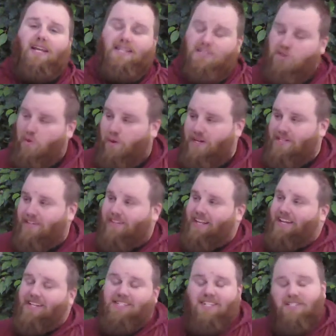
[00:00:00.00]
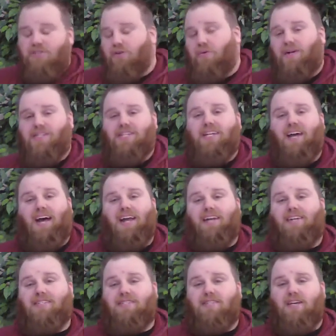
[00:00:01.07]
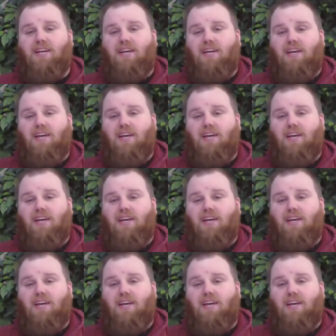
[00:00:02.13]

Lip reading: He's going to lead us. He's going to guide us.